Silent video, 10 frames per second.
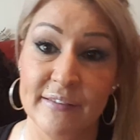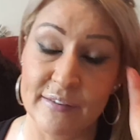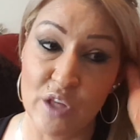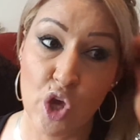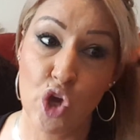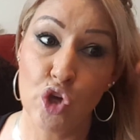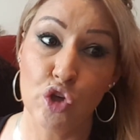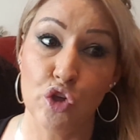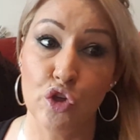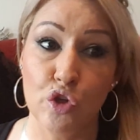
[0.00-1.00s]
is
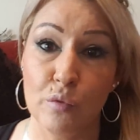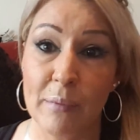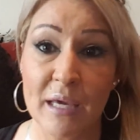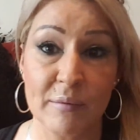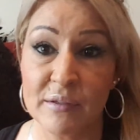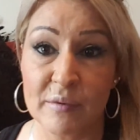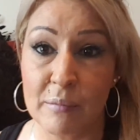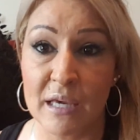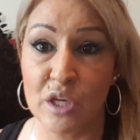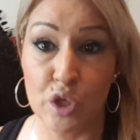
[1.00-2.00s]
makeup doesn't
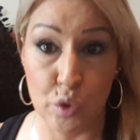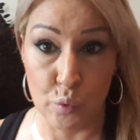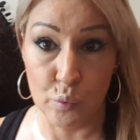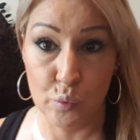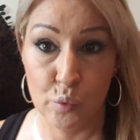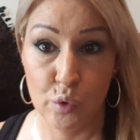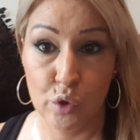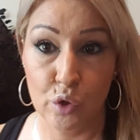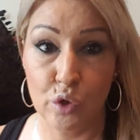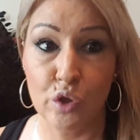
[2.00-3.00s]
make you.
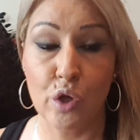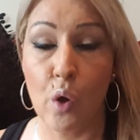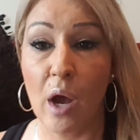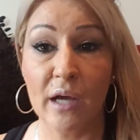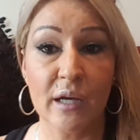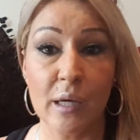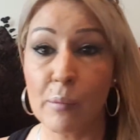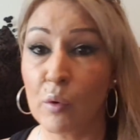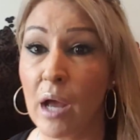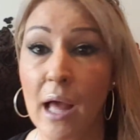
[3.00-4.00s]
You know, I
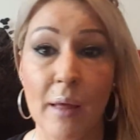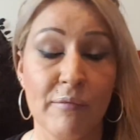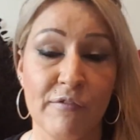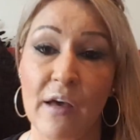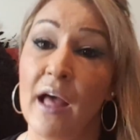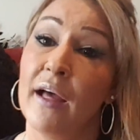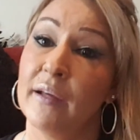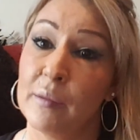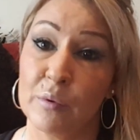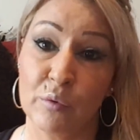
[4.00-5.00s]
am fine
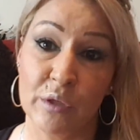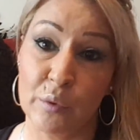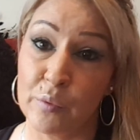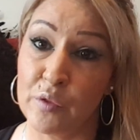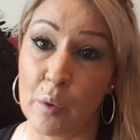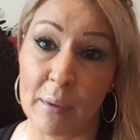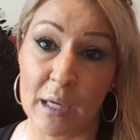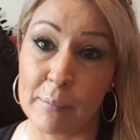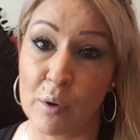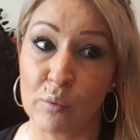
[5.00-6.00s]
coming on here with no
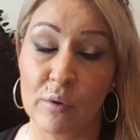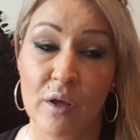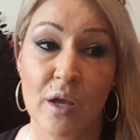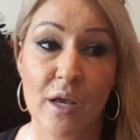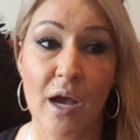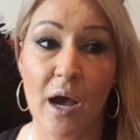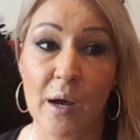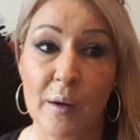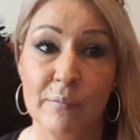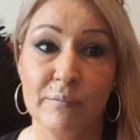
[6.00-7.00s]
makeup on.
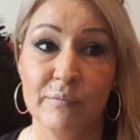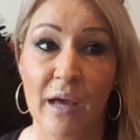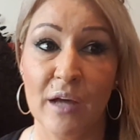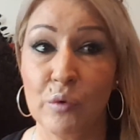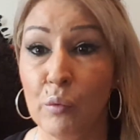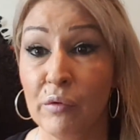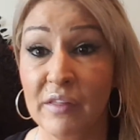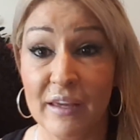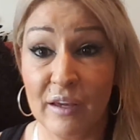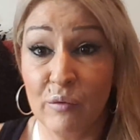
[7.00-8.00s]
I don't
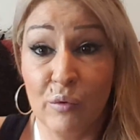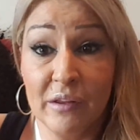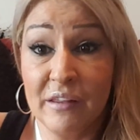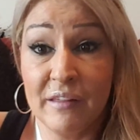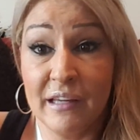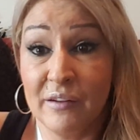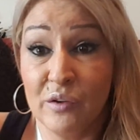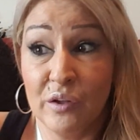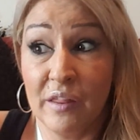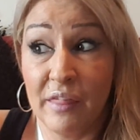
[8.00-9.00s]
really think I
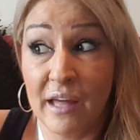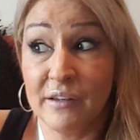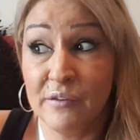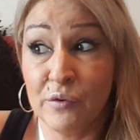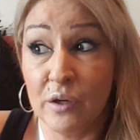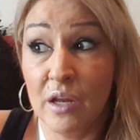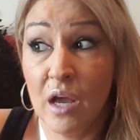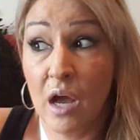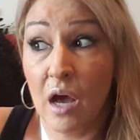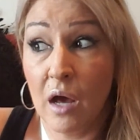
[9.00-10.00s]
look that different.
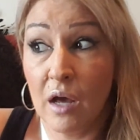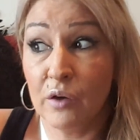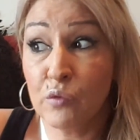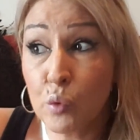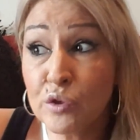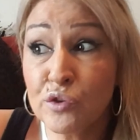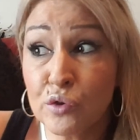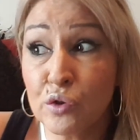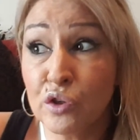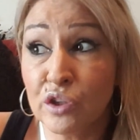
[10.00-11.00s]
Of course, you're
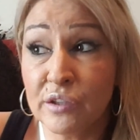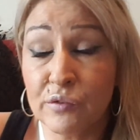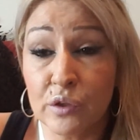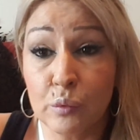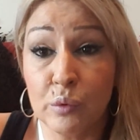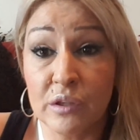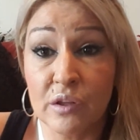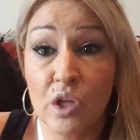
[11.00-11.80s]
going to look different with